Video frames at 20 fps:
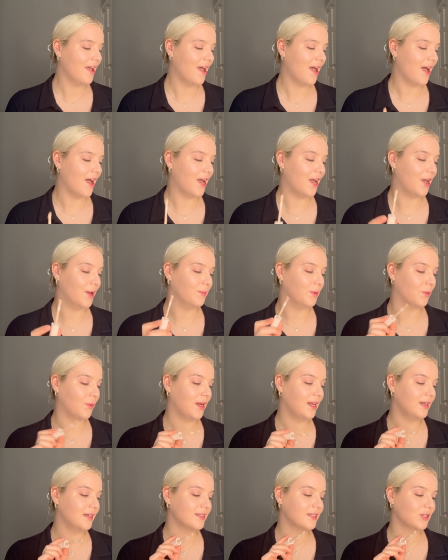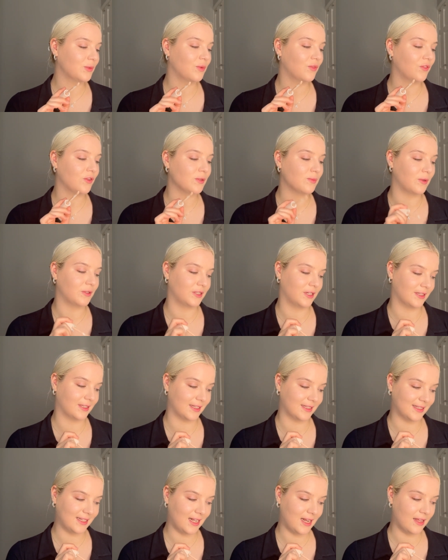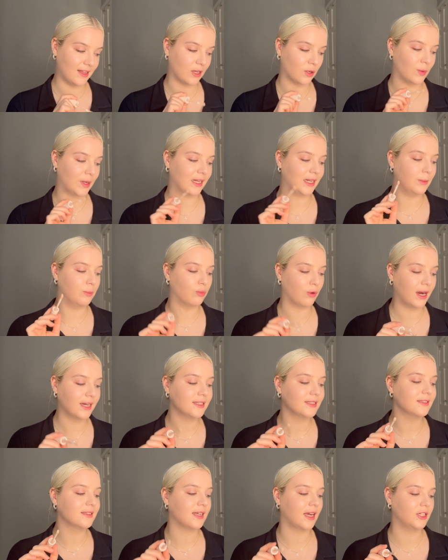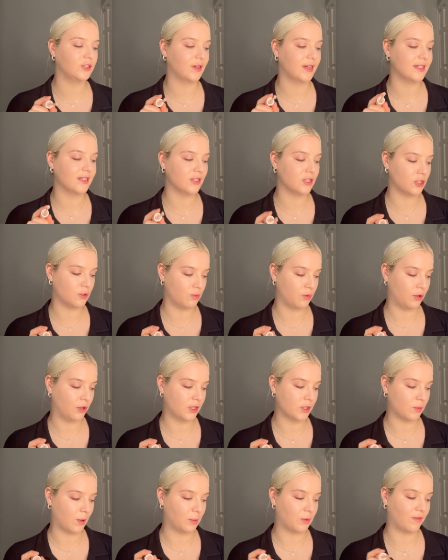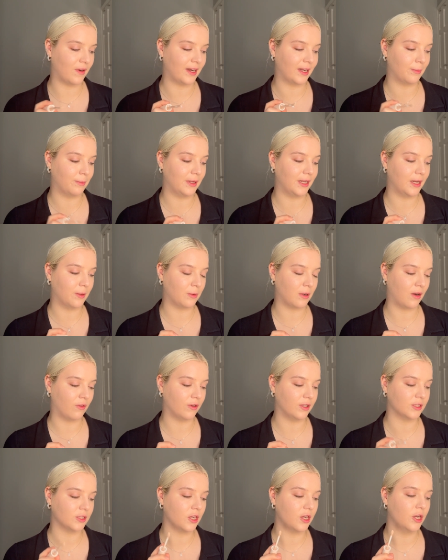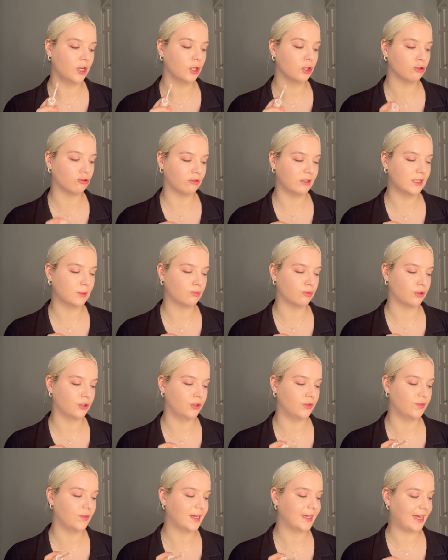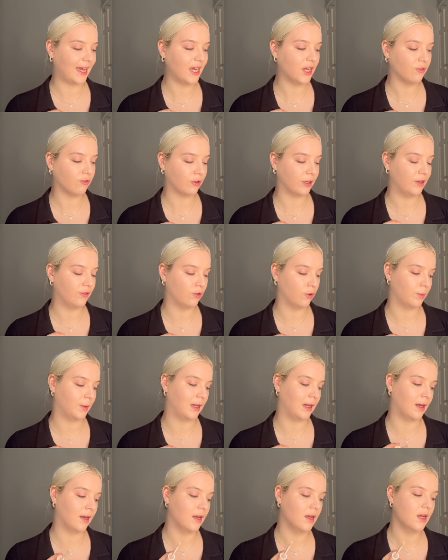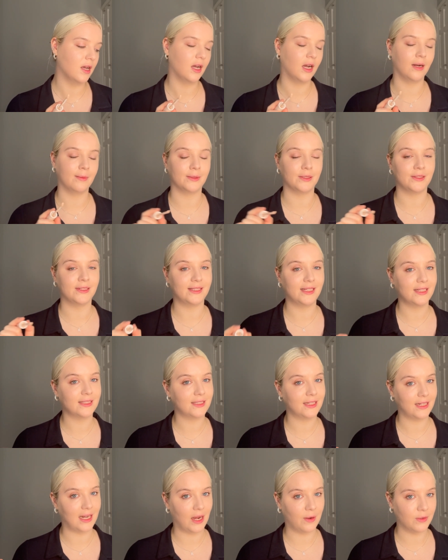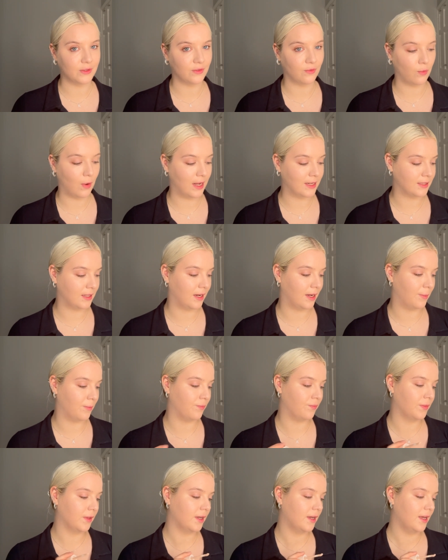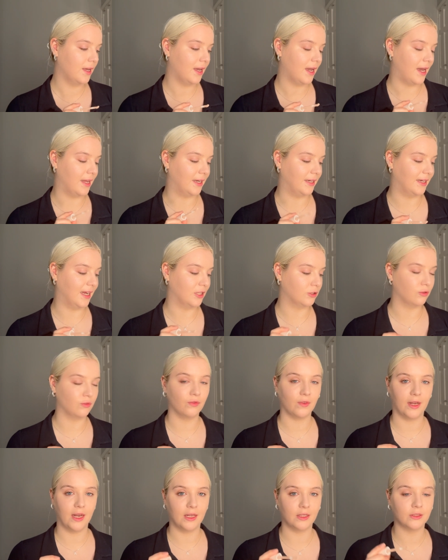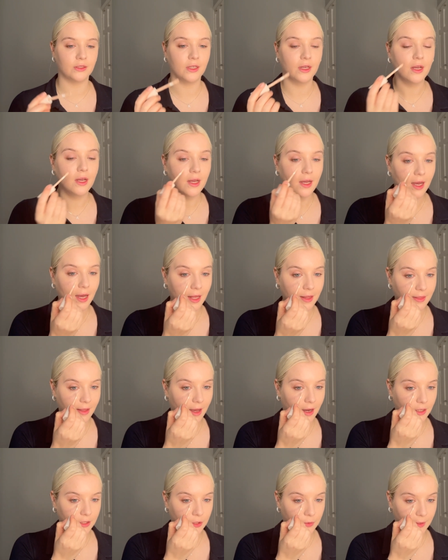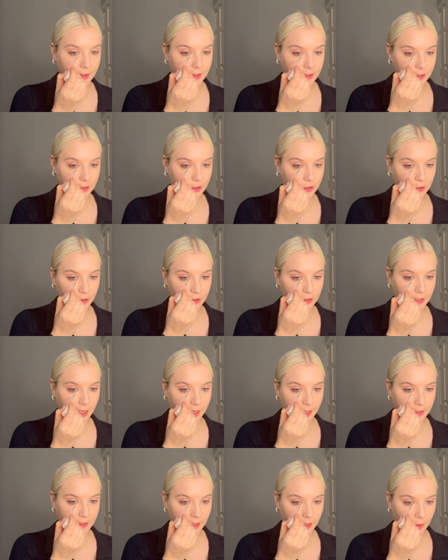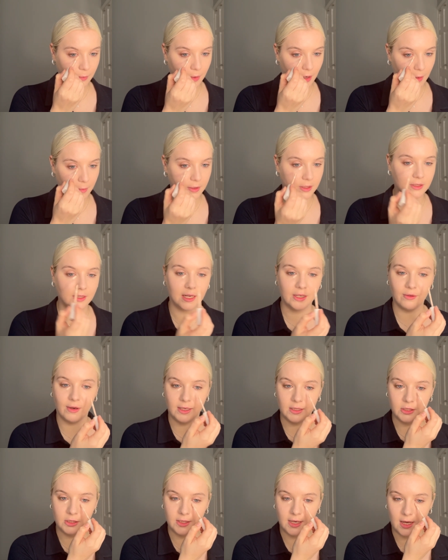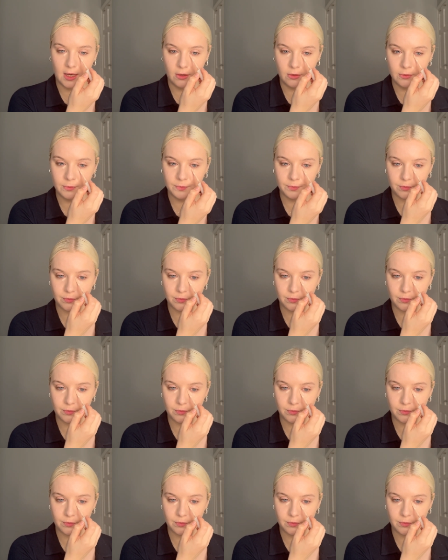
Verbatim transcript: Um, a weightless serum infused multitasking concealer that quickly brightens, hydrates and smooths while providing medium coverage, crease proof, cake free formula, up to 16 hours of wear time and a natural finish. And there are 22 shades and I'll put up the shade range now.